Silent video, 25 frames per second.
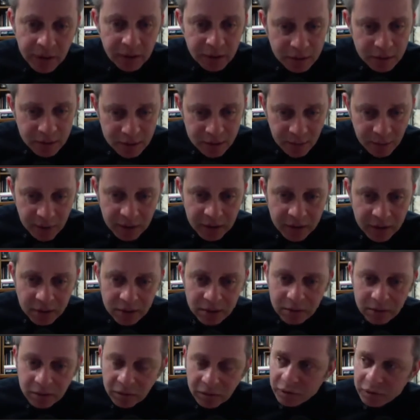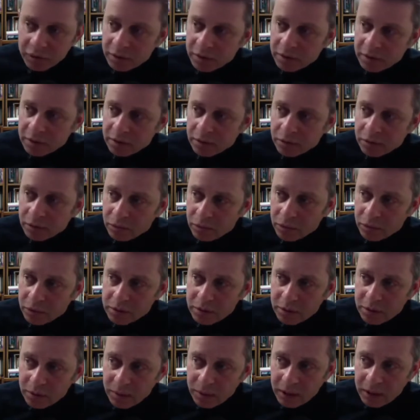spaces of freedom,
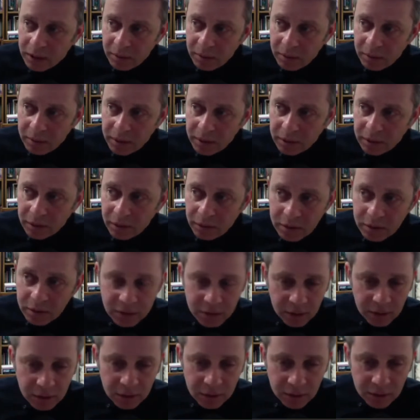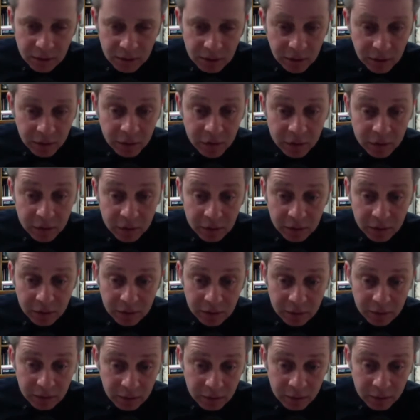which are becoming increasingly difficult
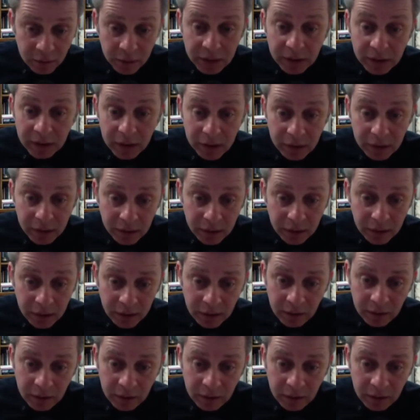and dwindling